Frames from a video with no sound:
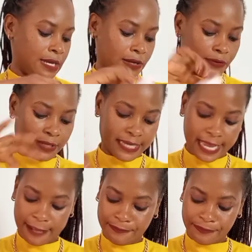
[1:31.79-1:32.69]

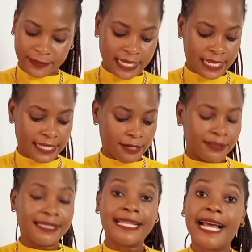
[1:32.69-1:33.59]
Okay, they'll
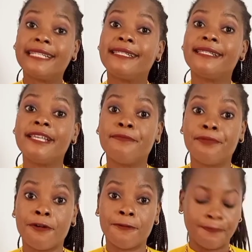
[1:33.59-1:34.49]
start
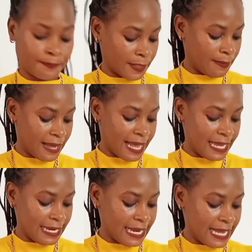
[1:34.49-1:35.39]
simple
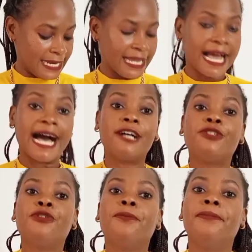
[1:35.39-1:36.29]
by learning how
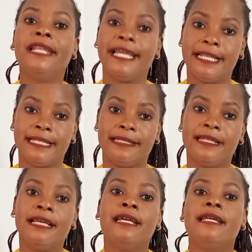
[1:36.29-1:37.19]
to blend.
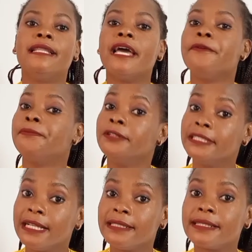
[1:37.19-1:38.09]
The
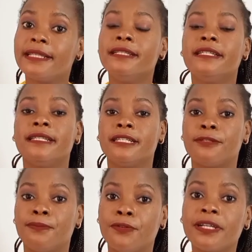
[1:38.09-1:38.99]
important skill in this
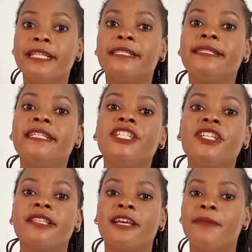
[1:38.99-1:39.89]
book is
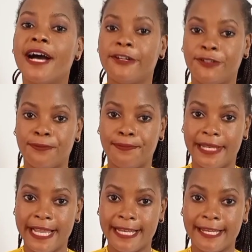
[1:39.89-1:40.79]
teaching them how to
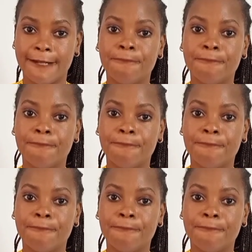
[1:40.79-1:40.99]
blend.